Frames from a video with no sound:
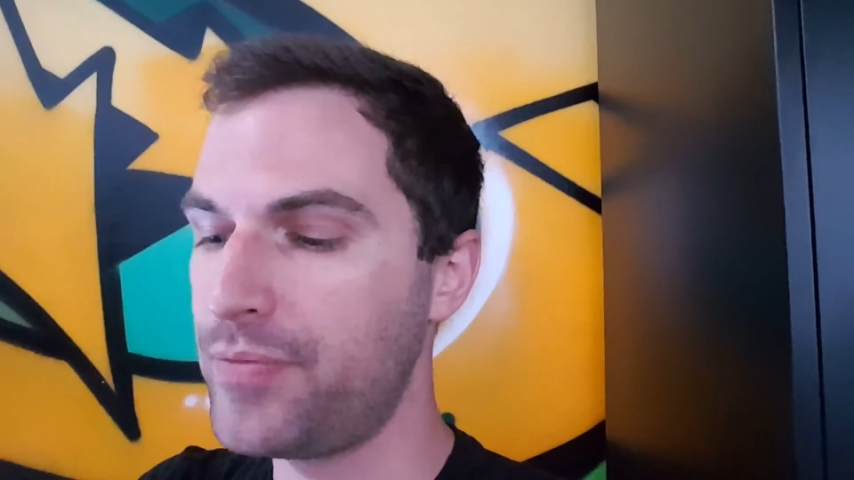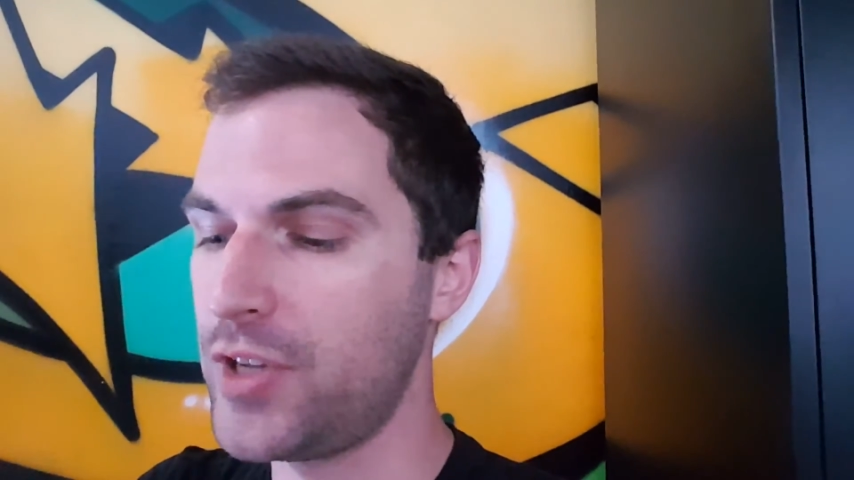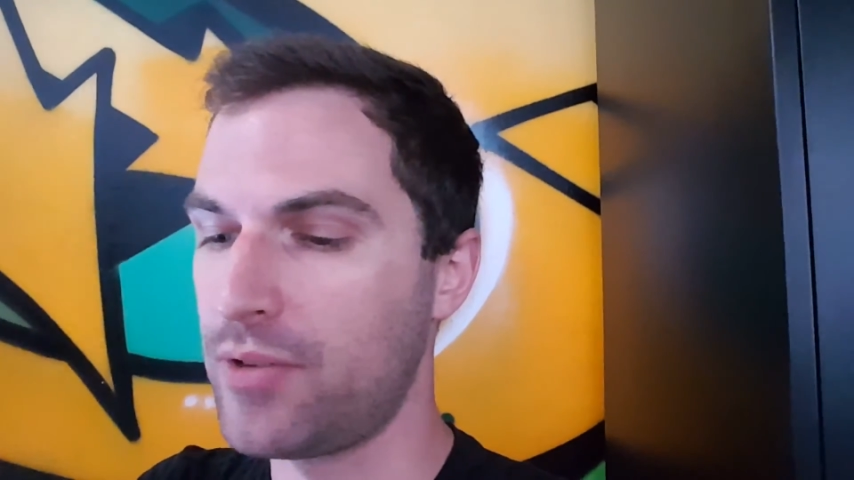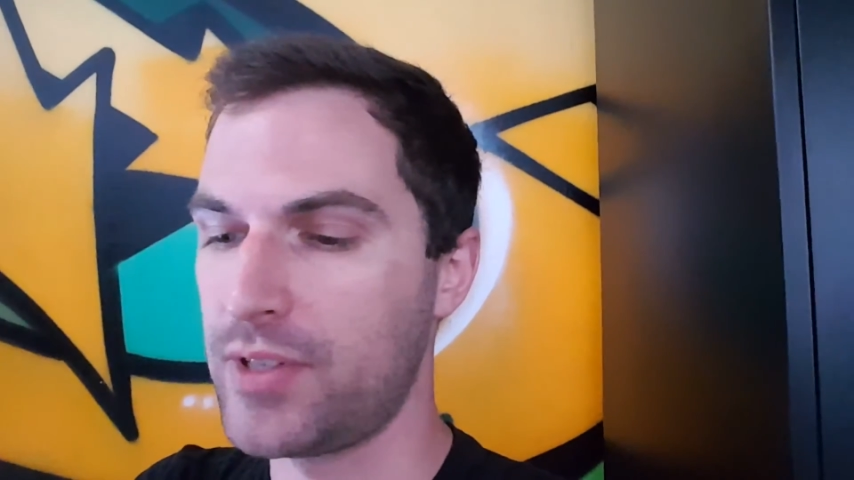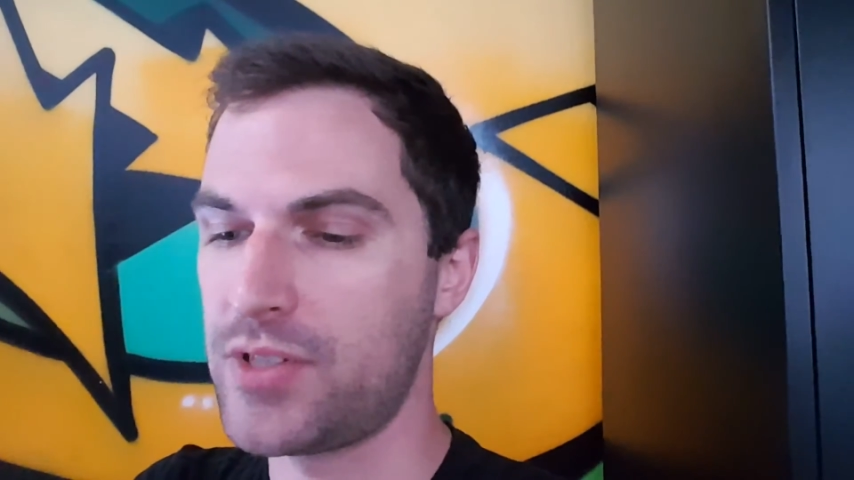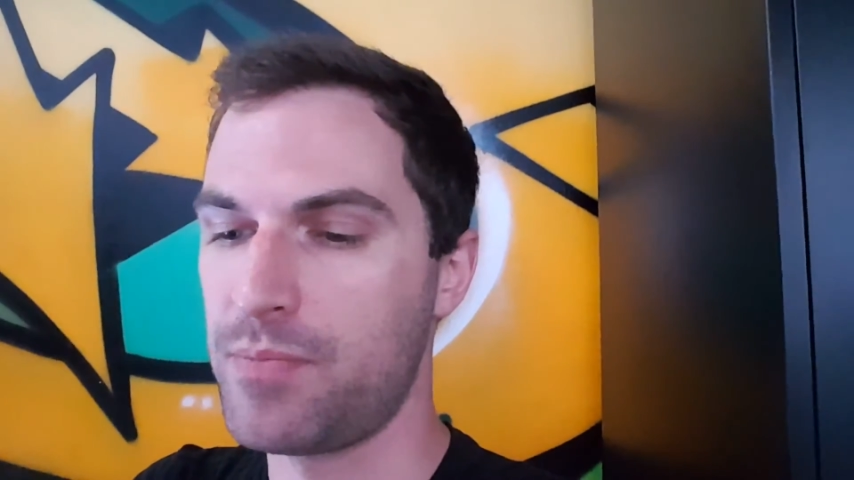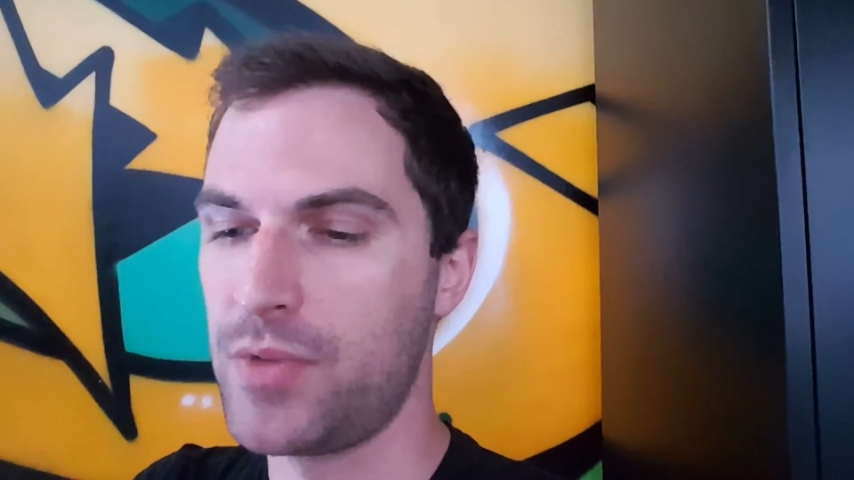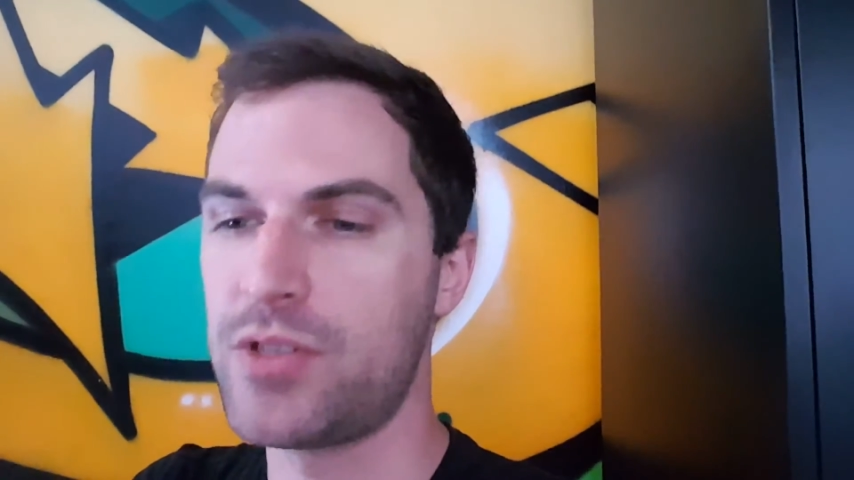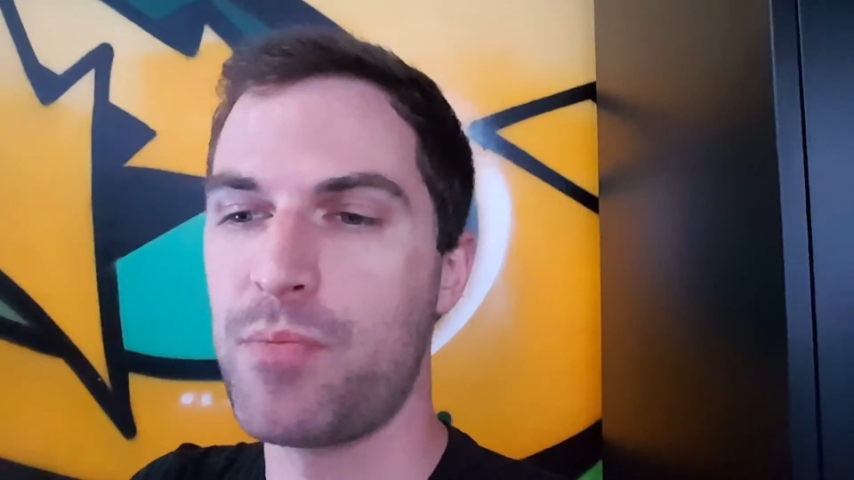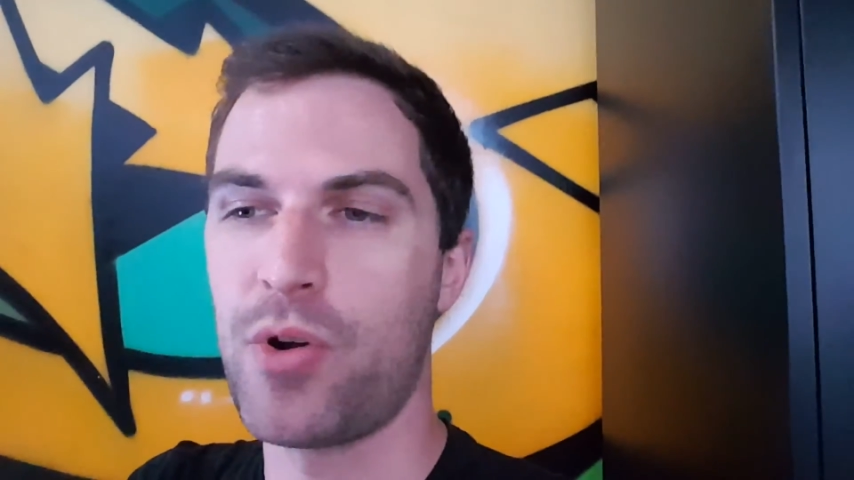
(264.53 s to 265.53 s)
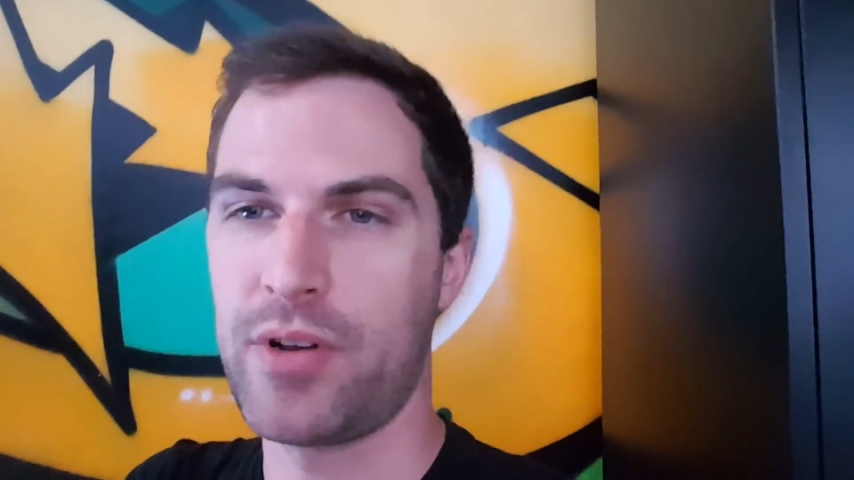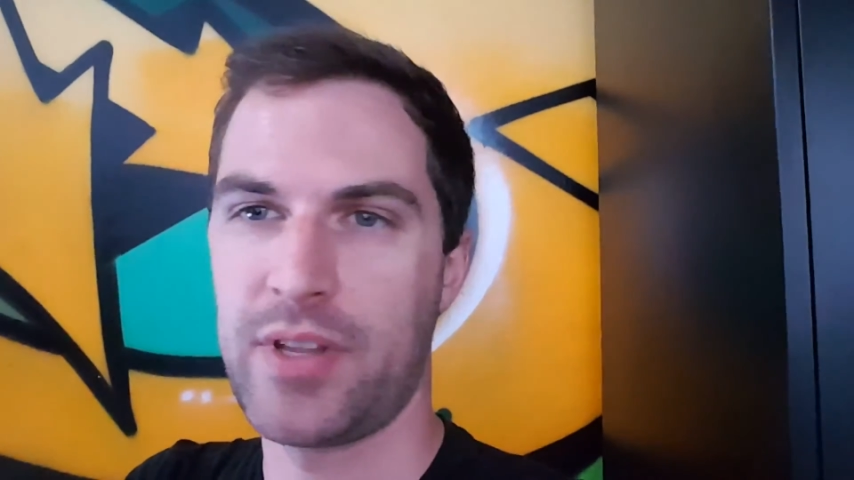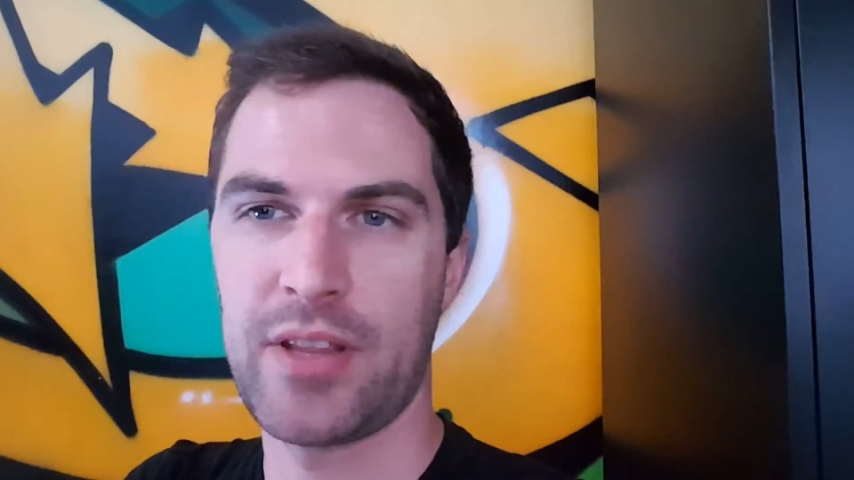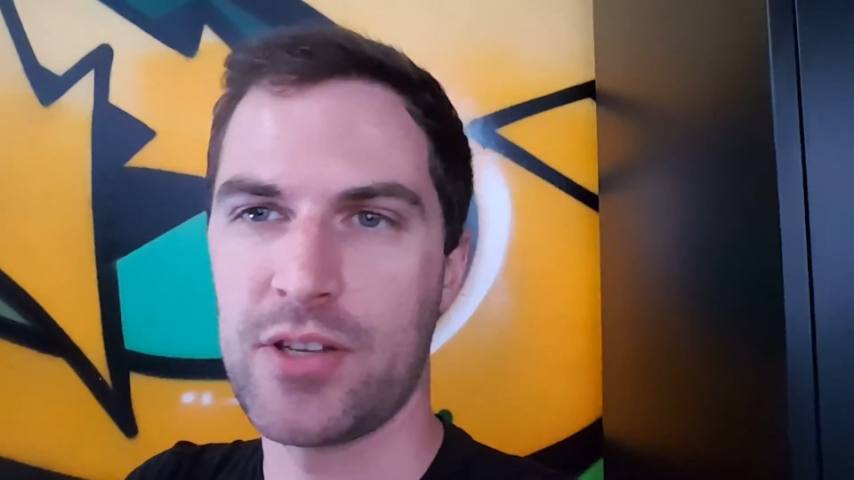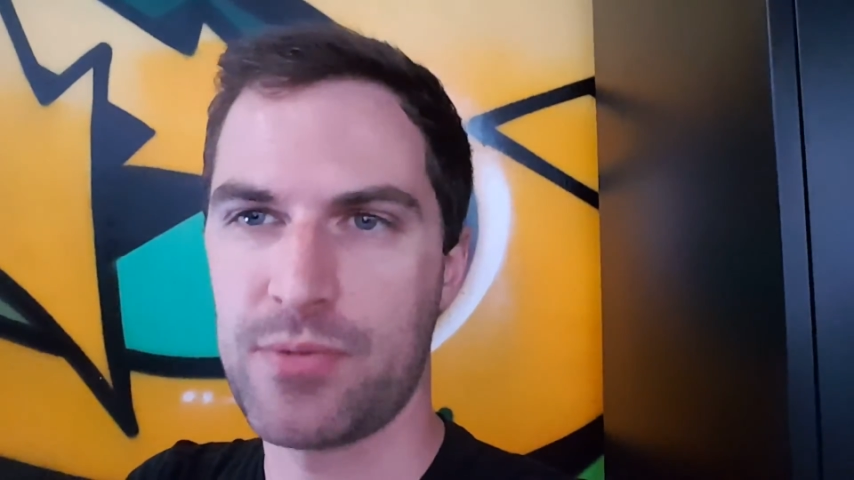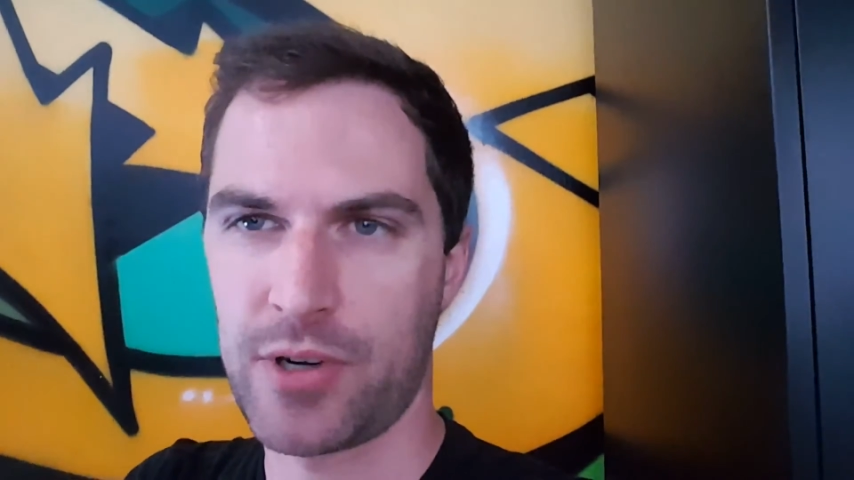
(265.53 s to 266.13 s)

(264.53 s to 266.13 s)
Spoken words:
you know, it's important that this